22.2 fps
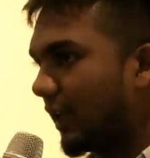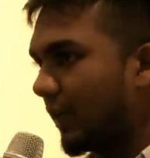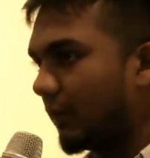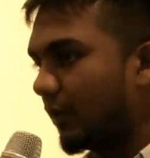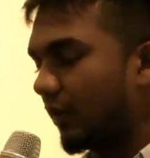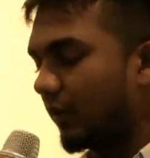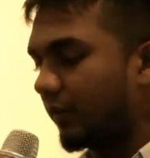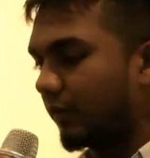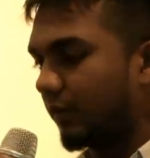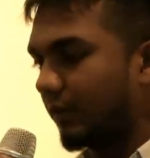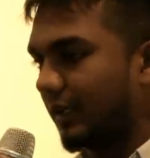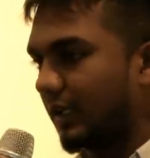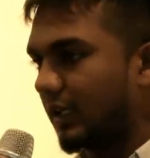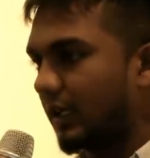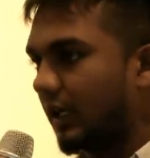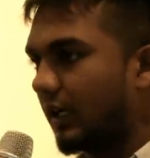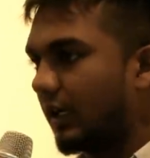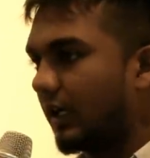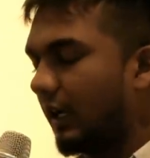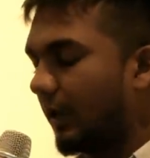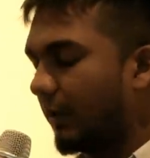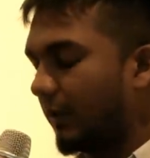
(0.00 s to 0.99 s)
came down from the
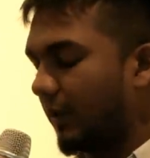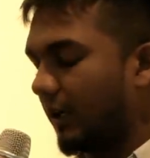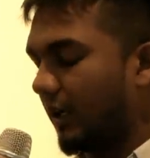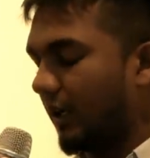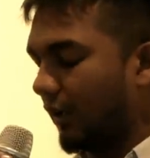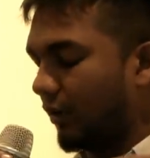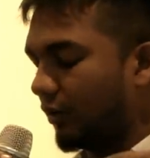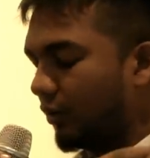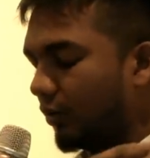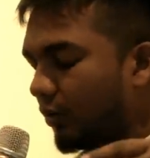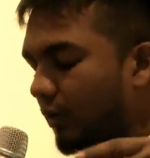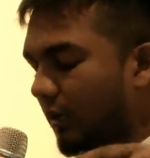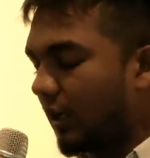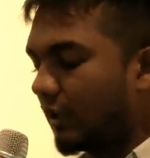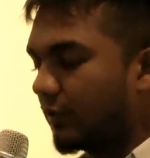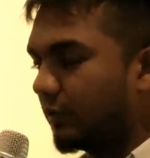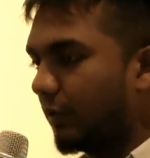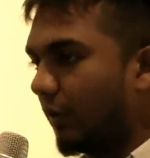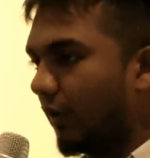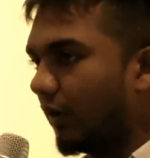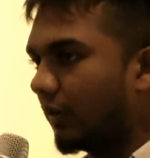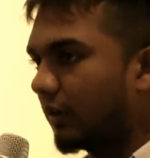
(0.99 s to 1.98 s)
car, I mean uh, two
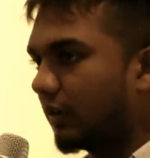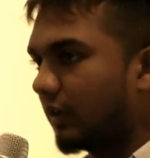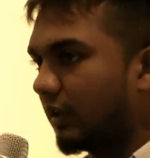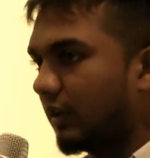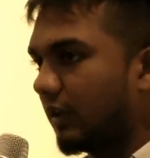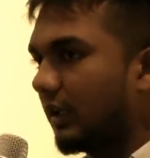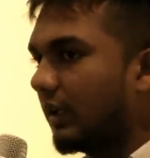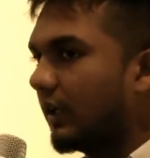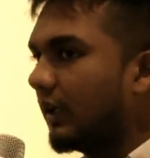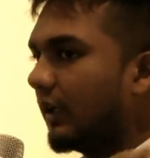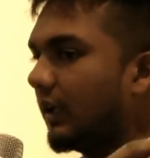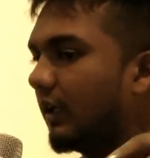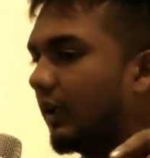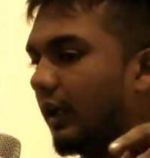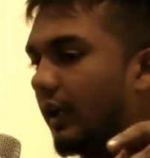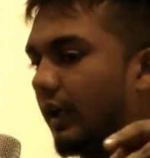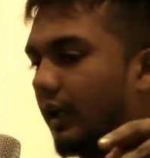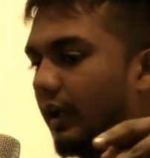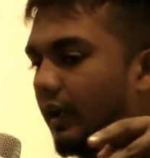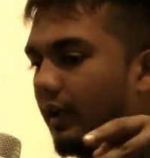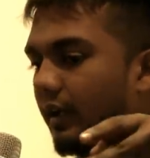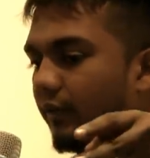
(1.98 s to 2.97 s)
cars blocked
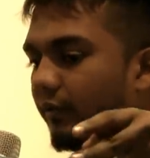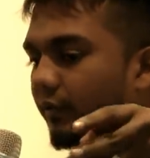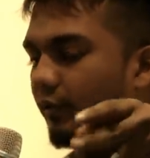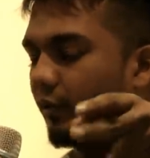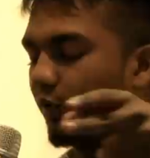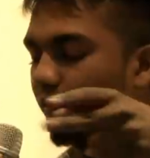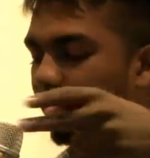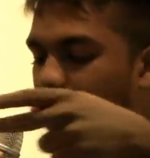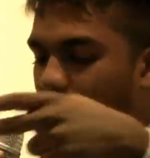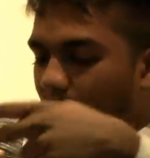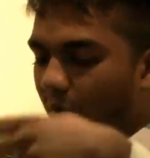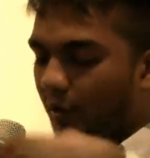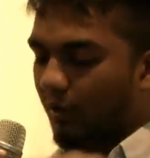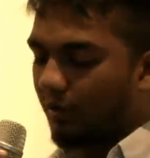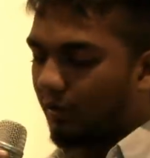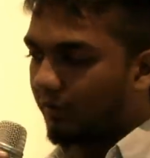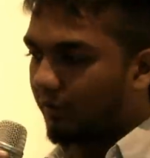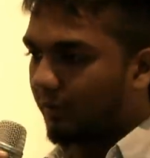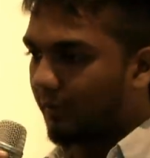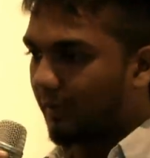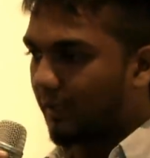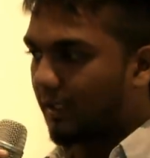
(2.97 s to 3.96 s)
and few of them got
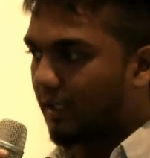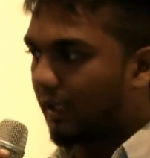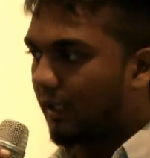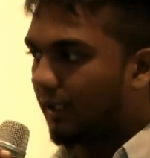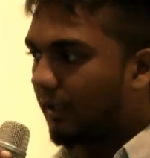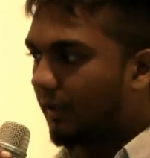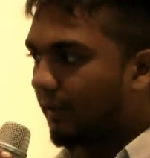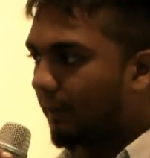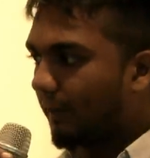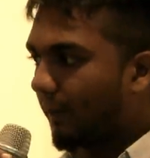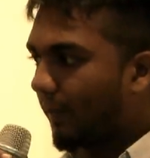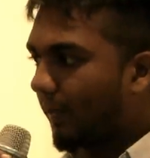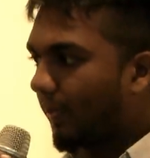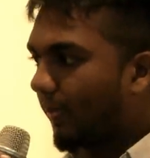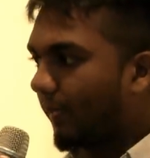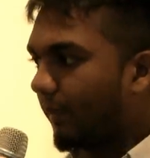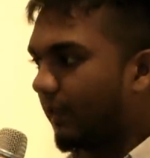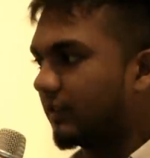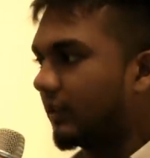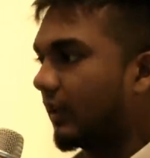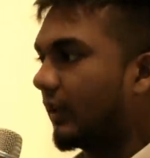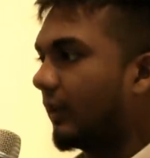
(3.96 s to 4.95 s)
down from the car.
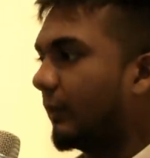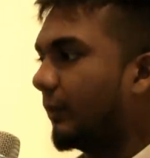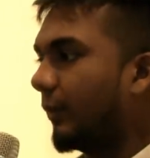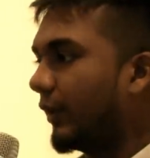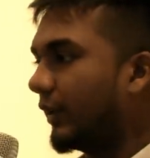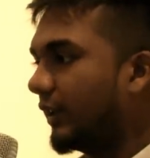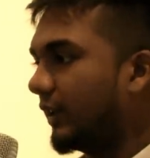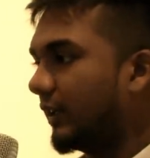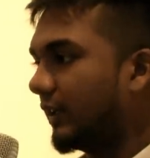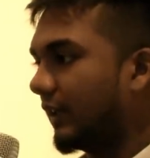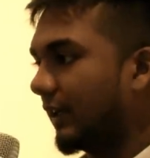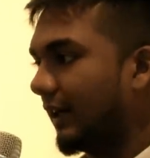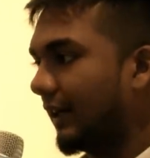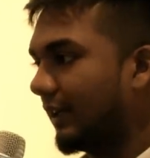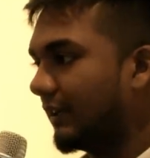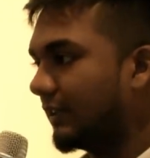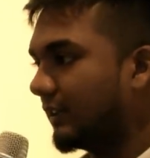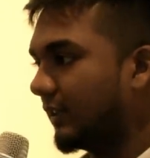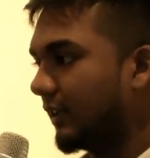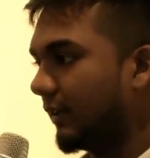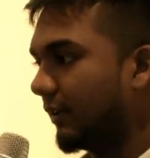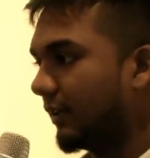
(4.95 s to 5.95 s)
They started pointing the
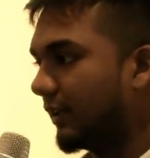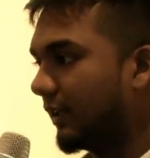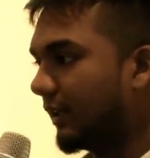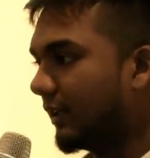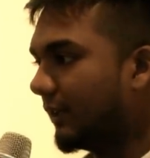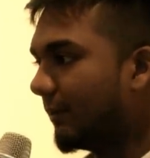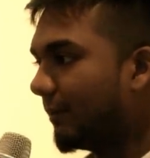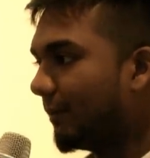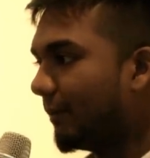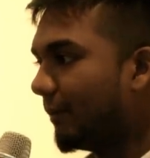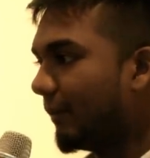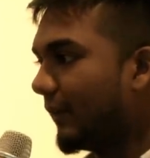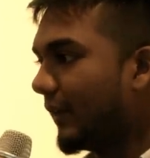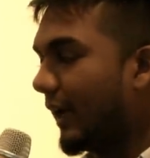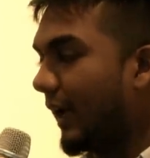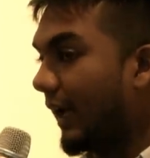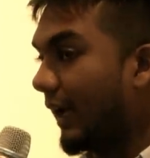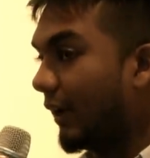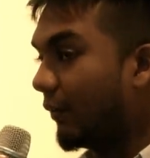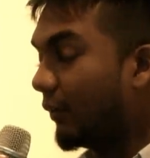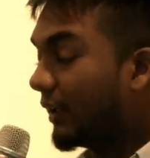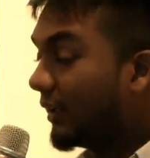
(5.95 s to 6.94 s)
guns and everything.
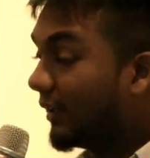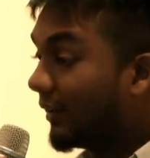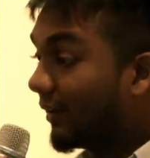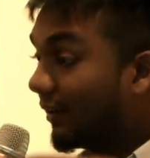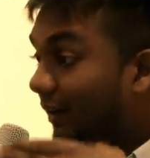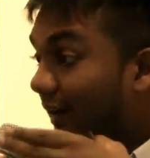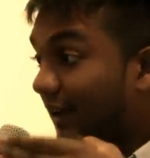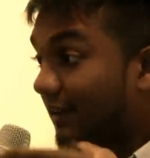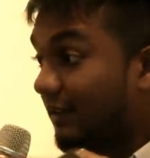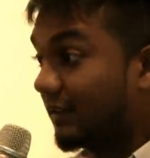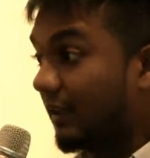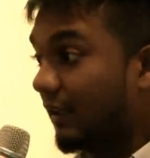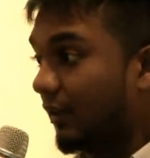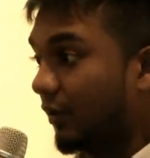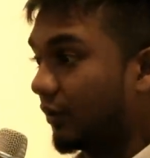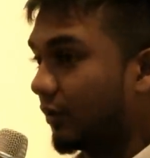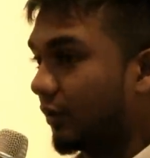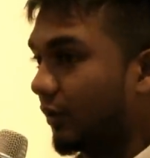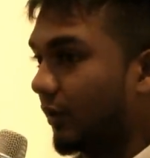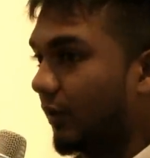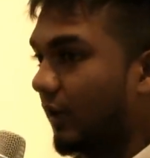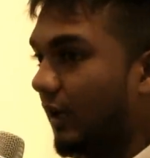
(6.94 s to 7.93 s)
And we didn't realize that
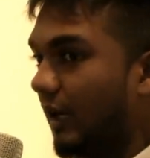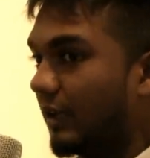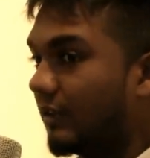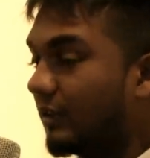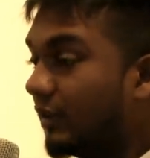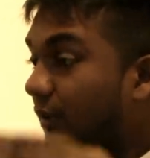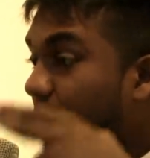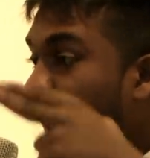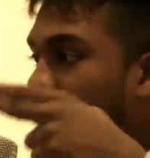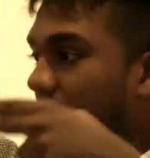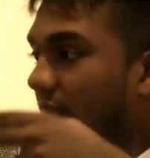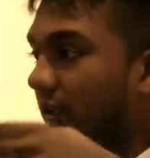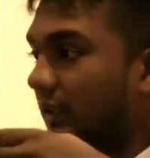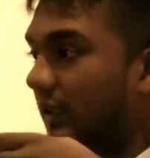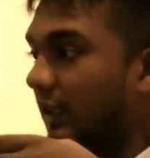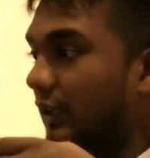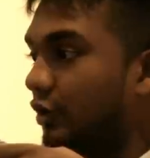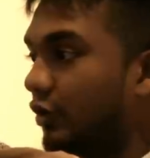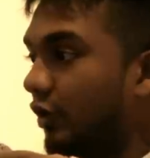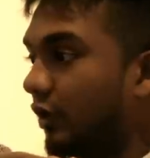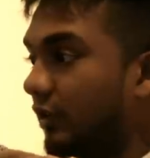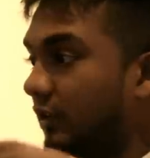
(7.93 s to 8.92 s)
also until we heard
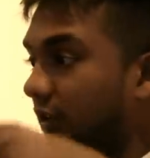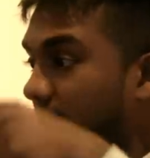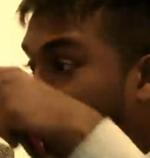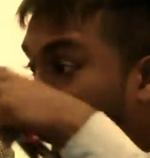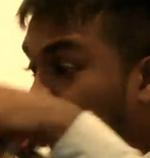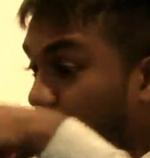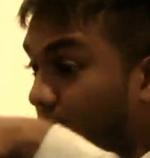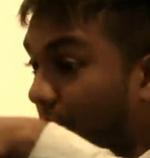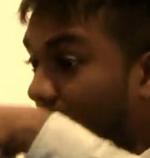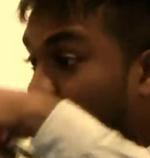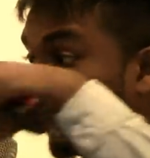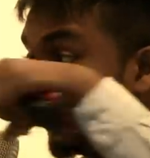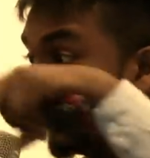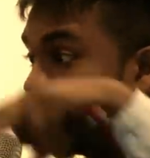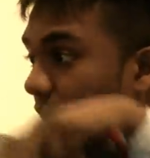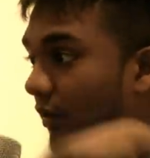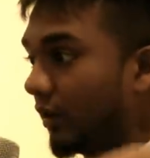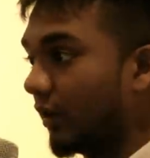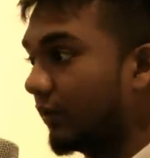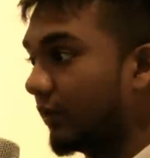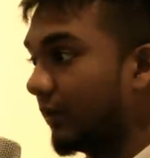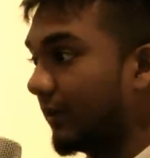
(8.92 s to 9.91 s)
gunshots. That's where we
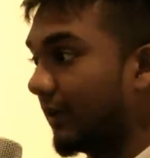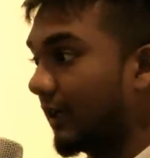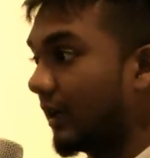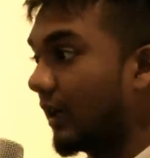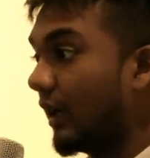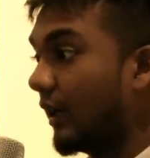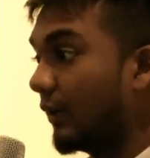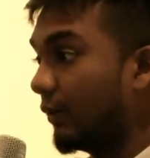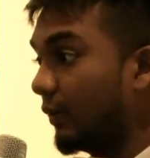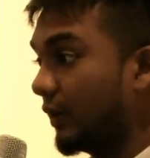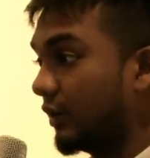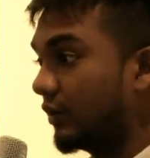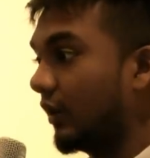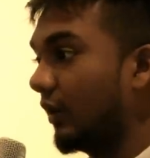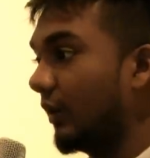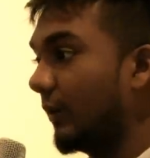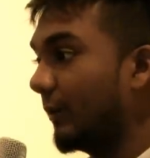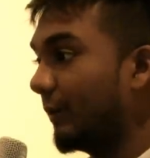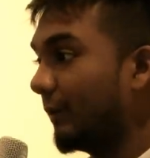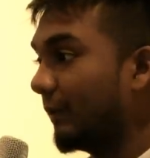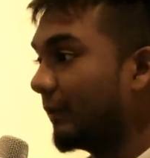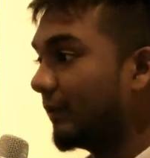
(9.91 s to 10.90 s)
got down from the car and we
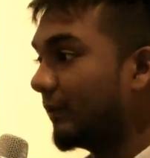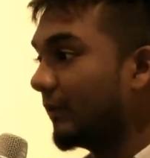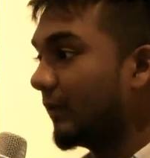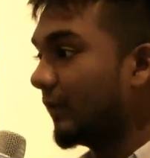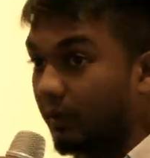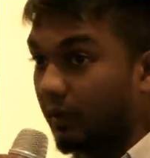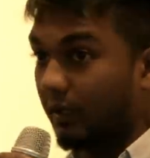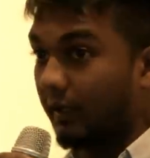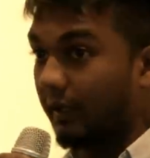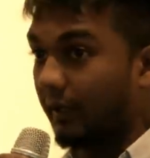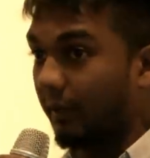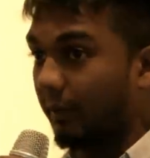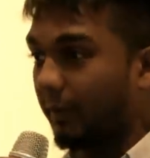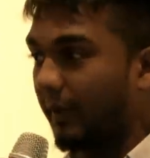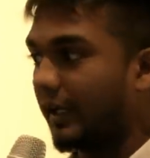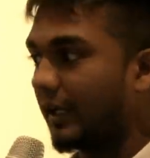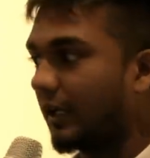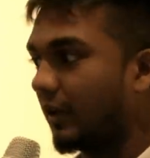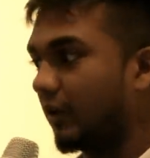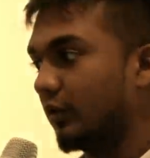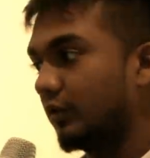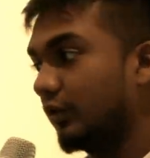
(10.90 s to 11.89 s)
saw. We were kind of
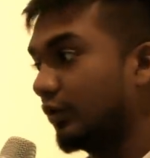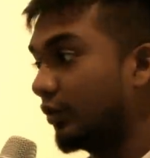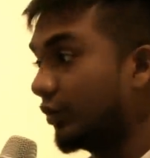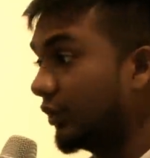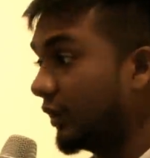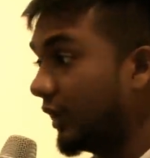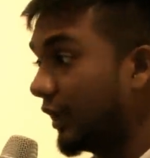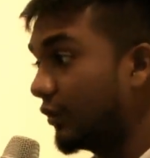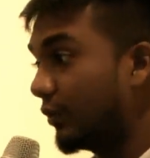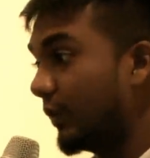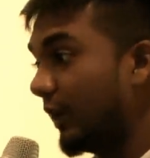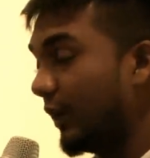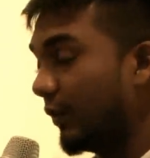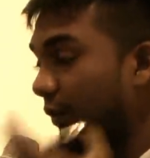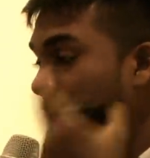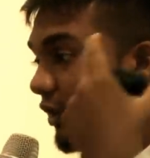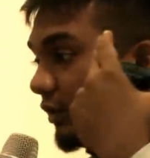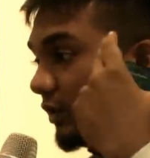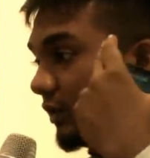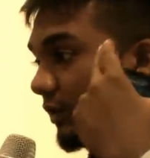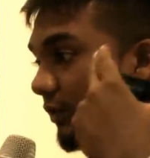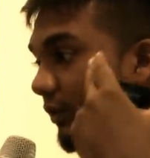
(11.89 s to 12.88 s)
panicked also, so that's where
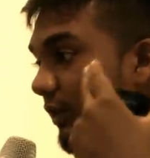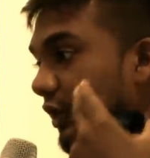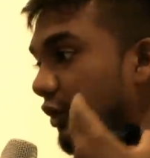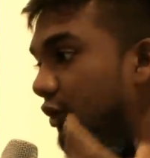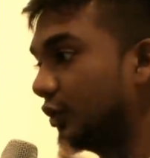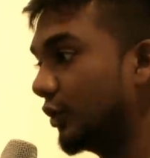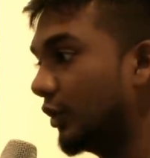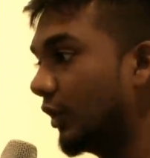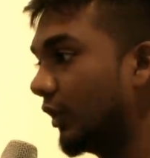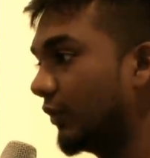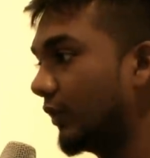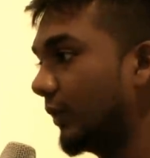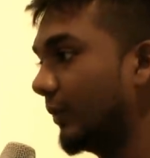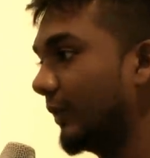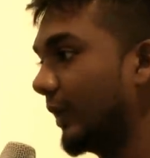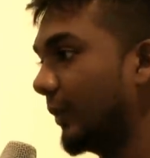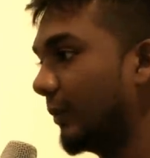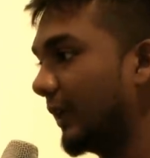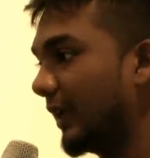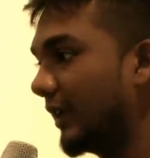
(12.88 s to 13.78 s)
we, sh we shoot off from that